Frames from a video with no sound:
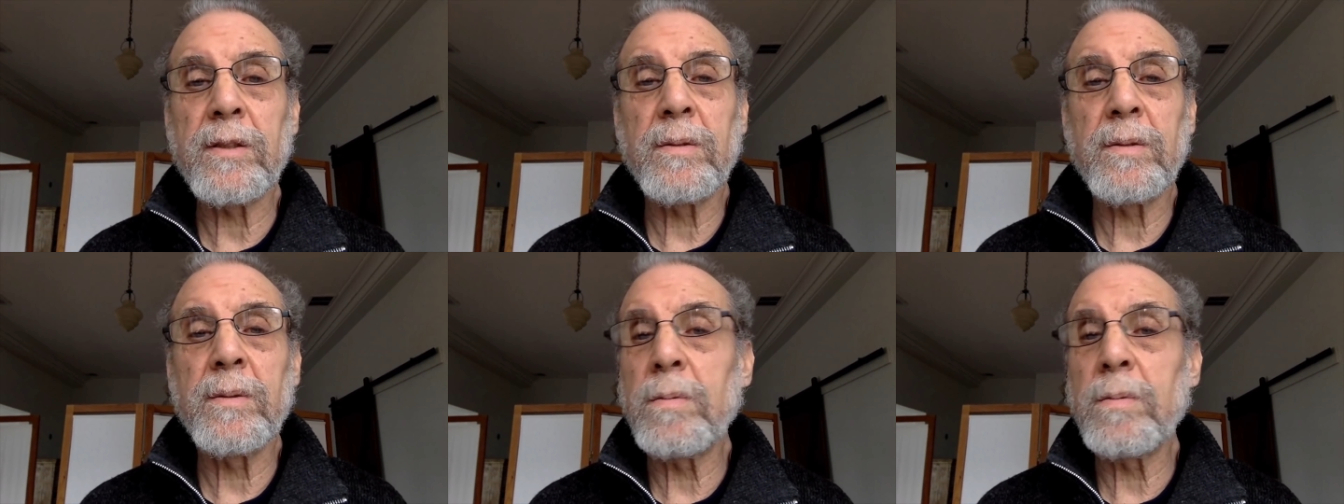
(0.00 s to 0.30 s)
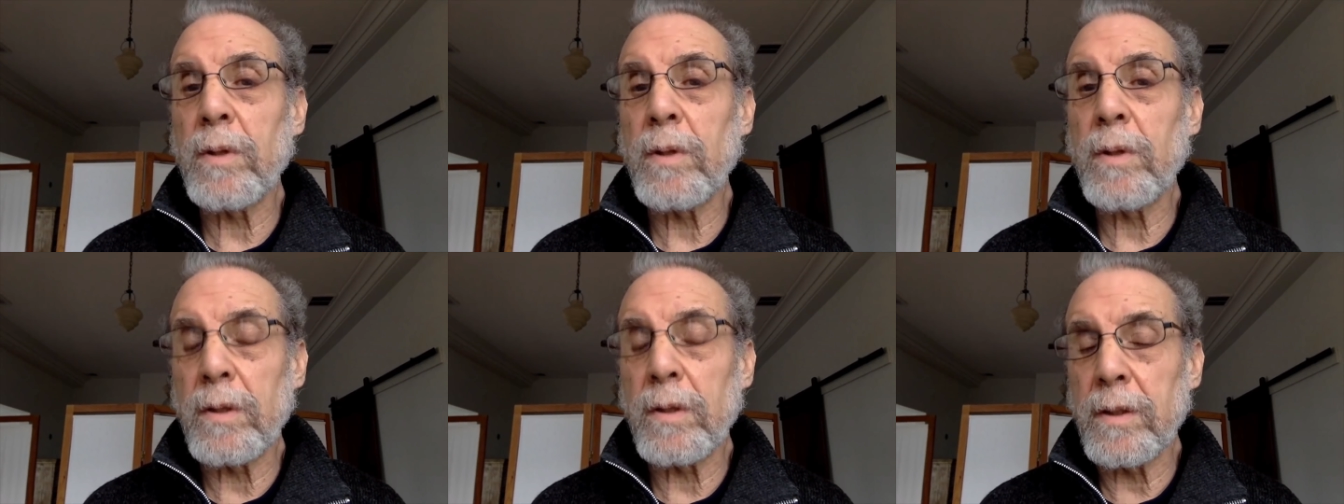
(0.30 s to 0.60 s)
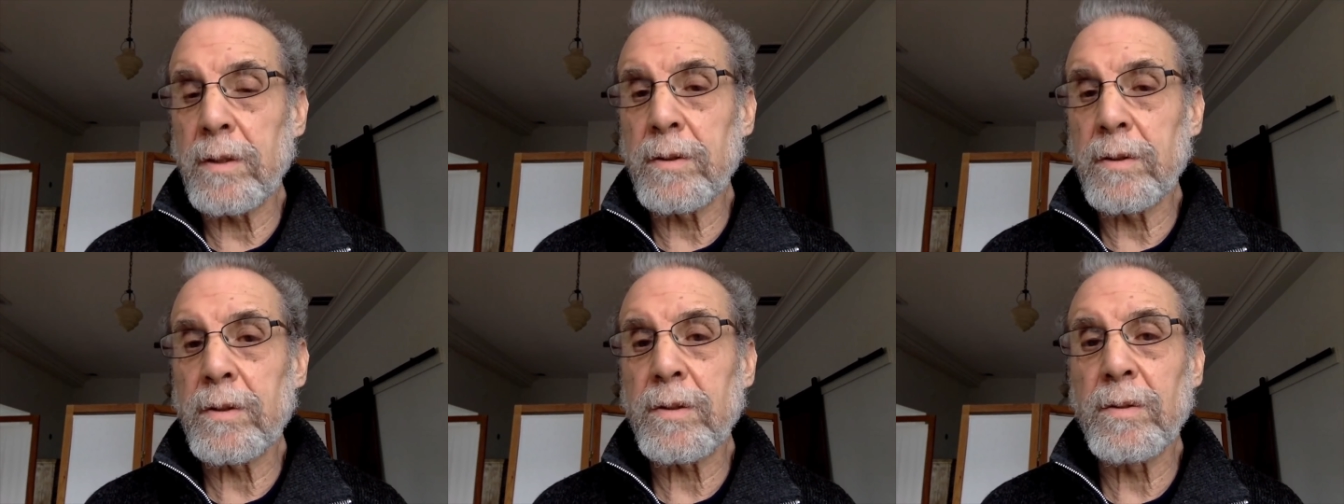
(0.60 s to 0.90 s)
to
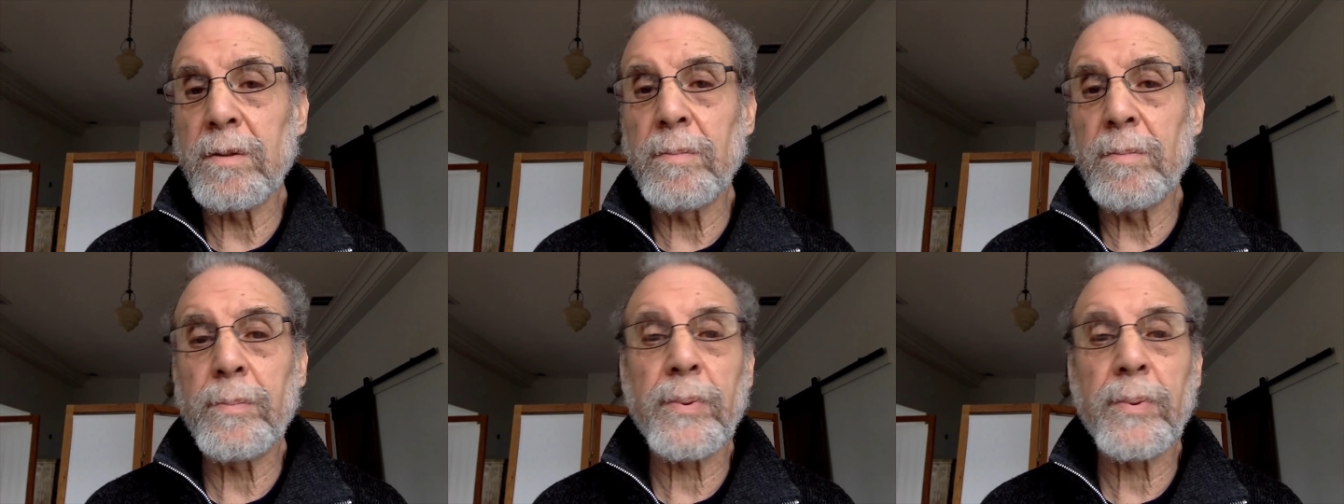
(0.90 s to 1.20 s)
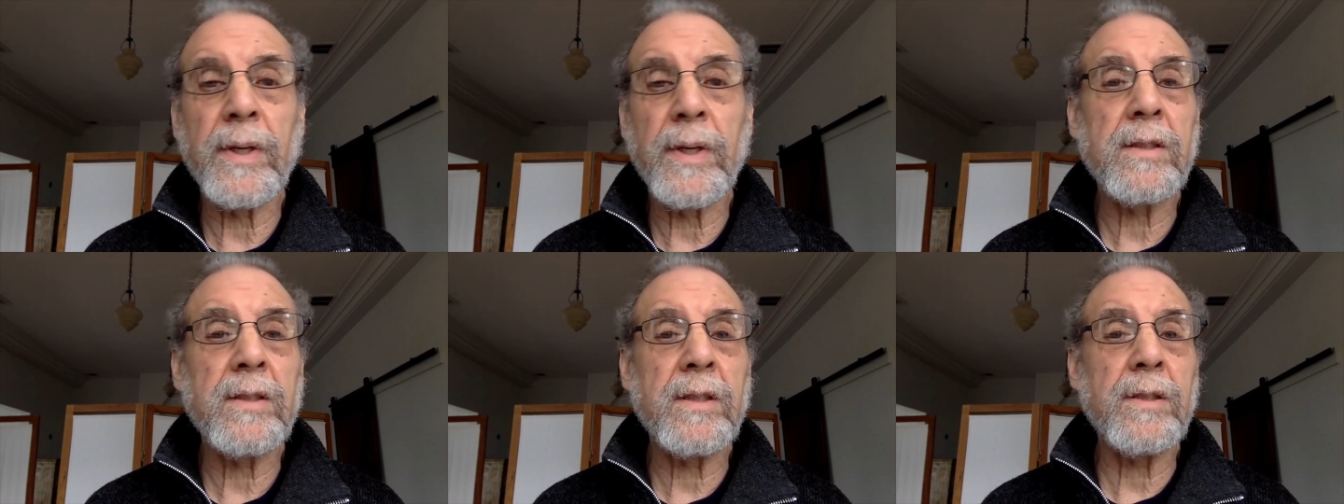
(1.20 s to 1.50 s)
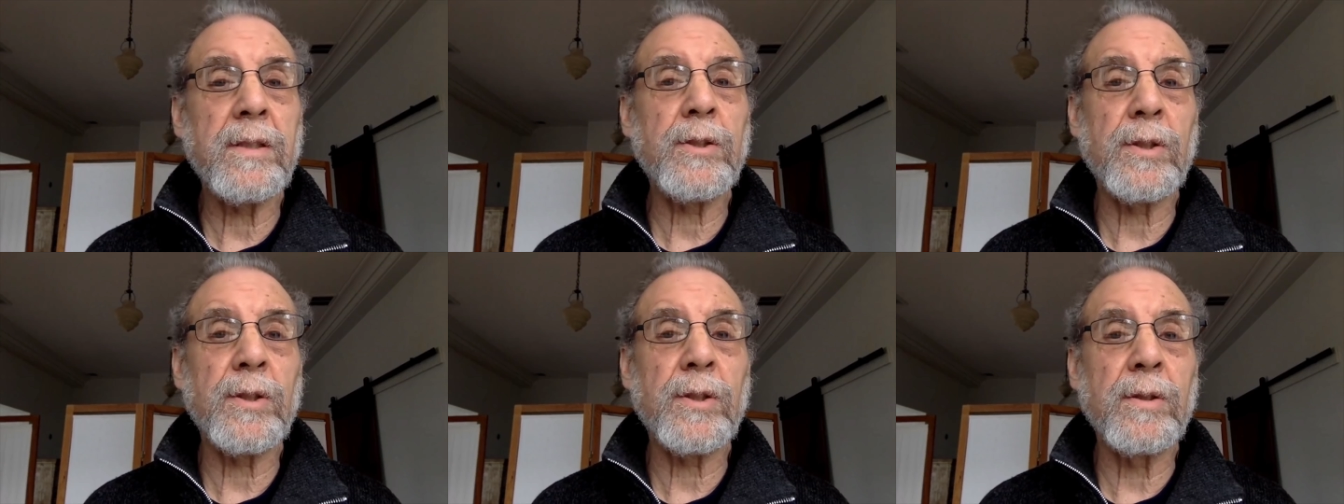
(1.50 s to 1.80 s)
long-term
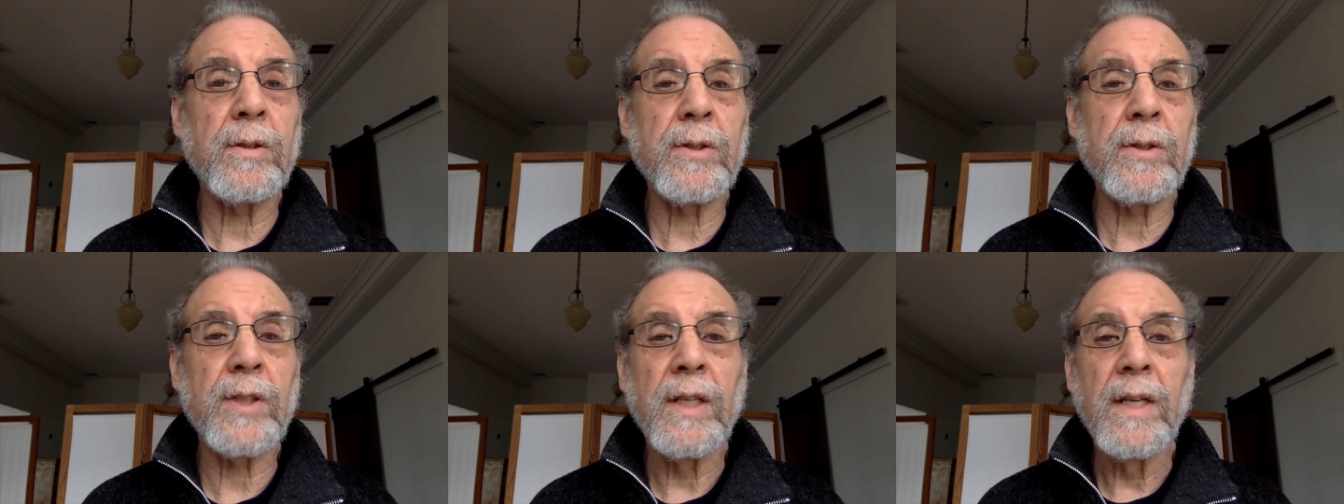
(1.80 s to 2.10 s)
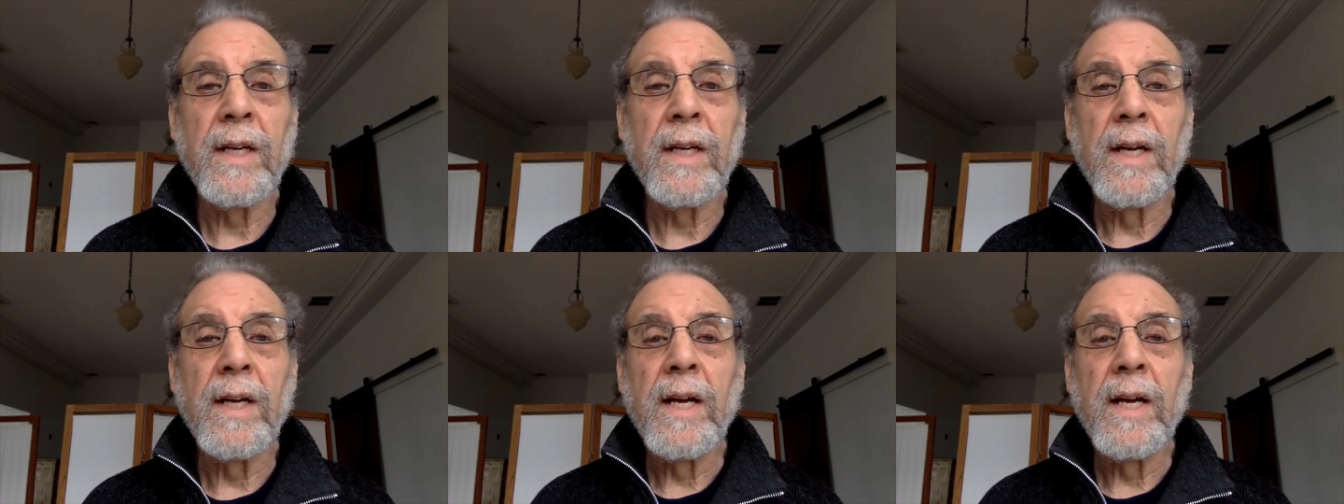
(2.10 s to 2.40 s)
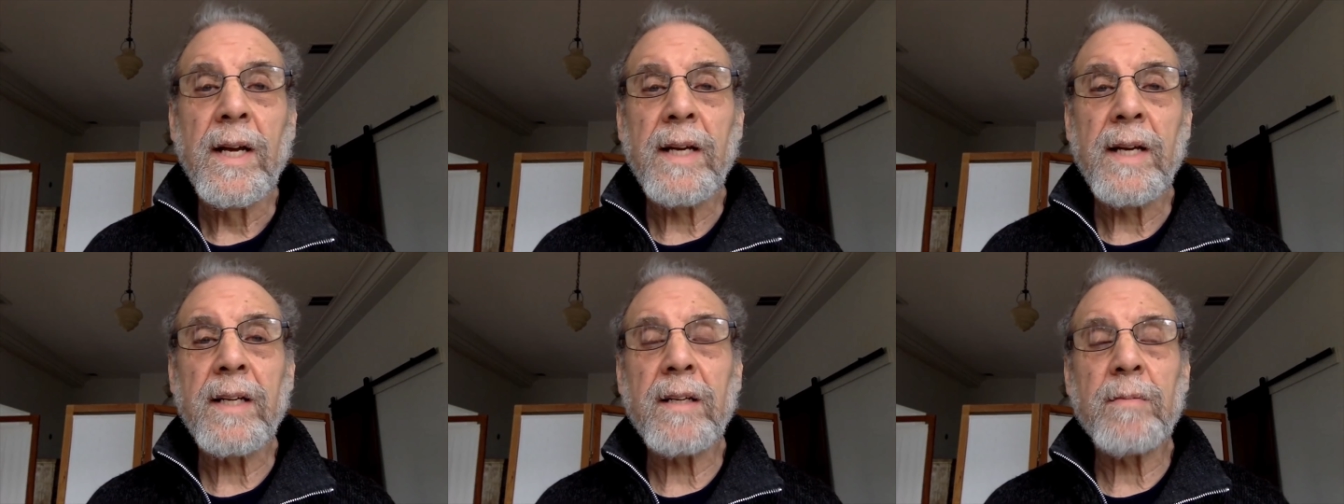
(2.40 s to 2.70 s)
practitioners.
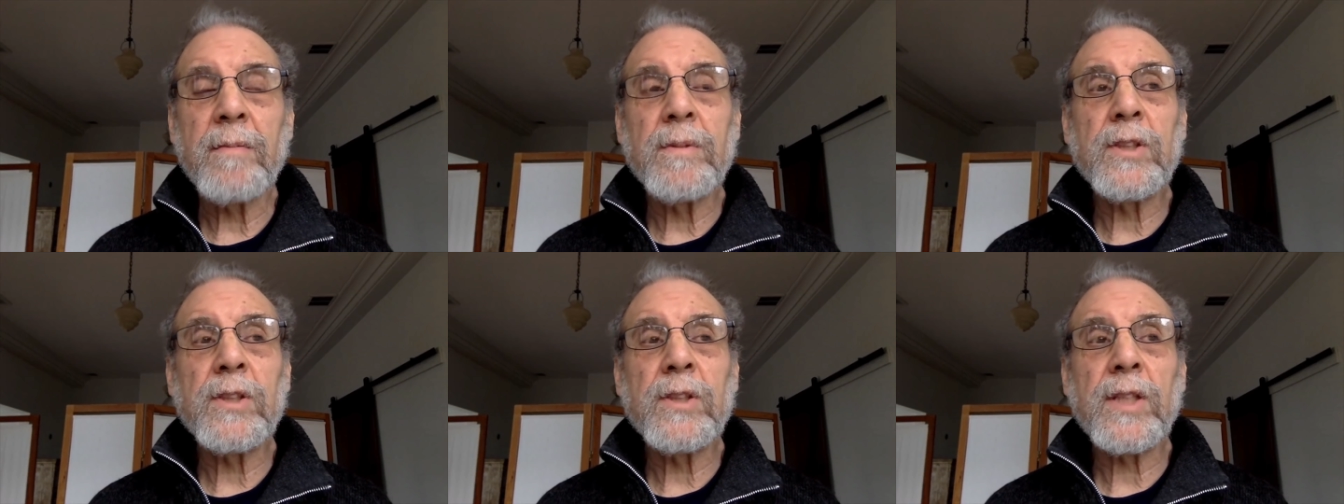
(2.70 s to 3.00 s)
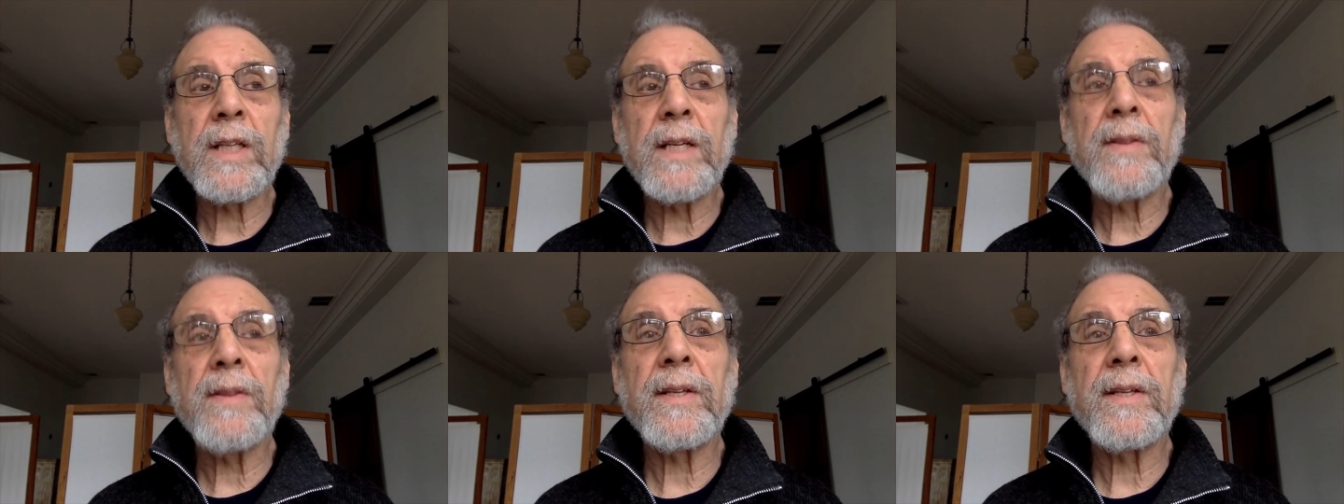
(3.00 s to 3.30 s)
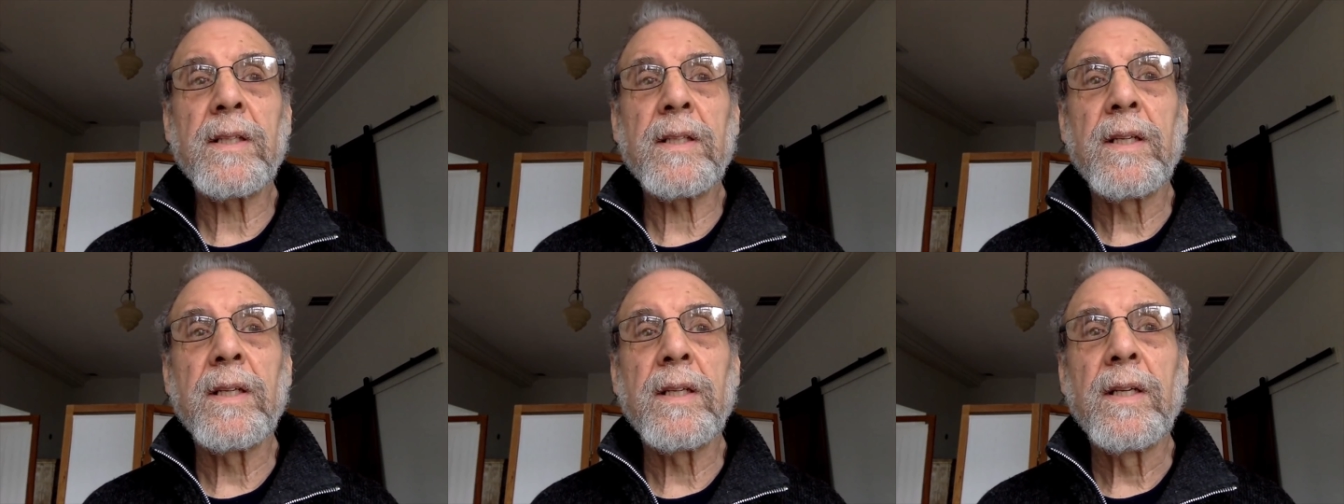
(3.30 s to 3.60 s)
And I would say that